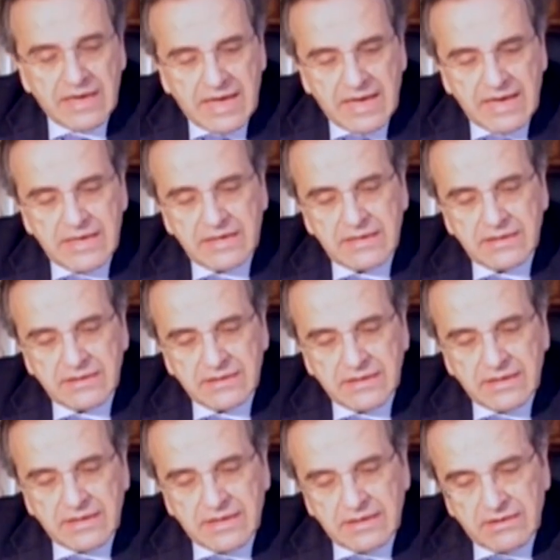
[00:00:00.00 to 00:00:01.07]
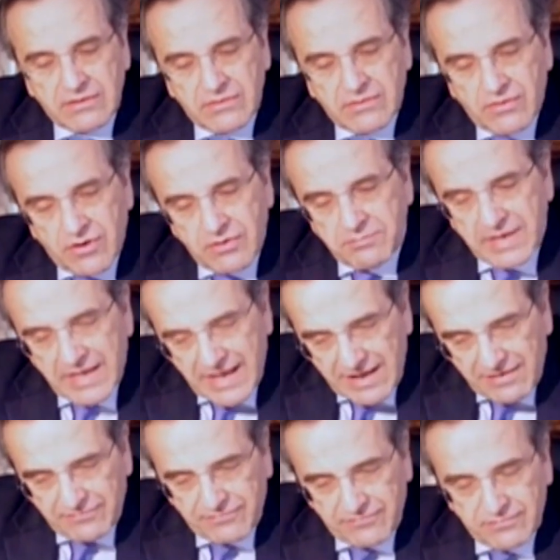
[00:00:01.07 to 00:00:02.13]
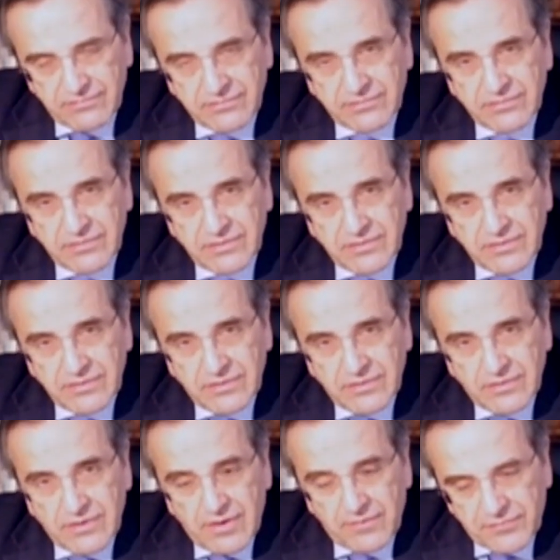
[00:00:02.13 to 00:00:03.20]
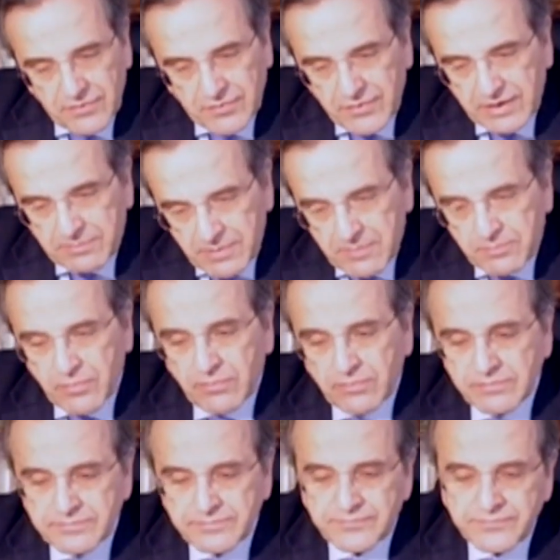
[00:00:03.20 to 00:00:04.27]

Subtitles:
And I, on behalf of the Greek people,